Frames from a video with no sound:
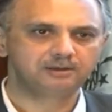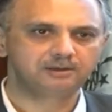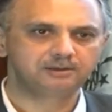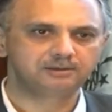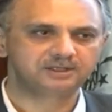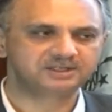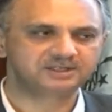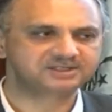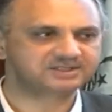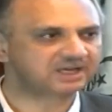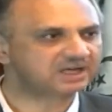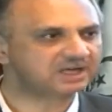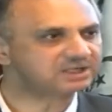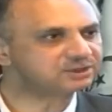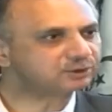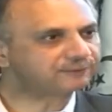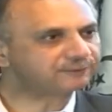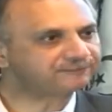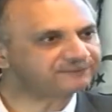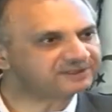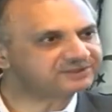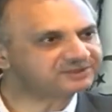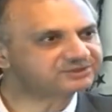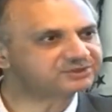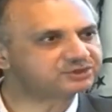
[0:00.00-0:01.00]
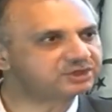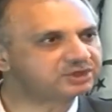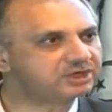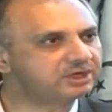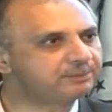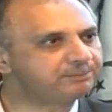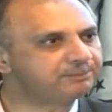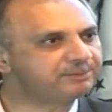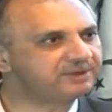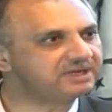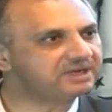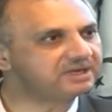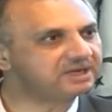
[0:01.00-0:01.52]
the size of its
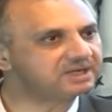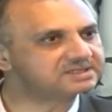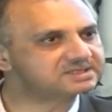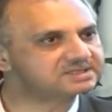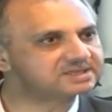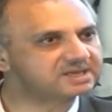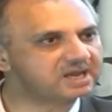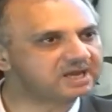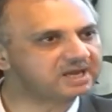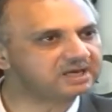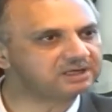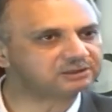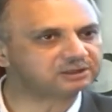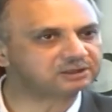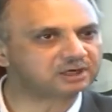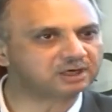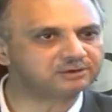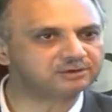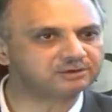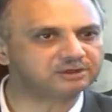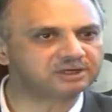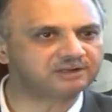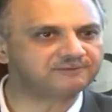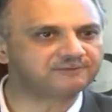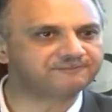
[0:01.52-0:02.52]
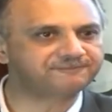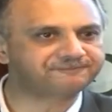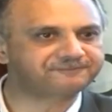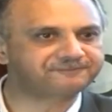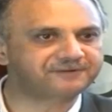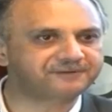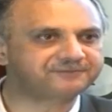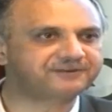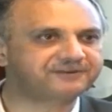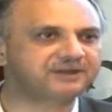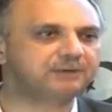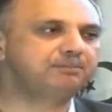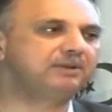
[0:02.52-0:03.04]
GDP is
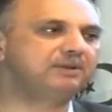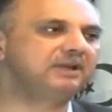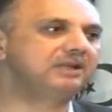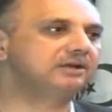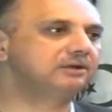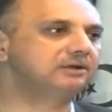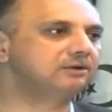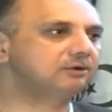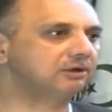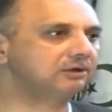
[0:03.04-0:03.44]
$850 billion.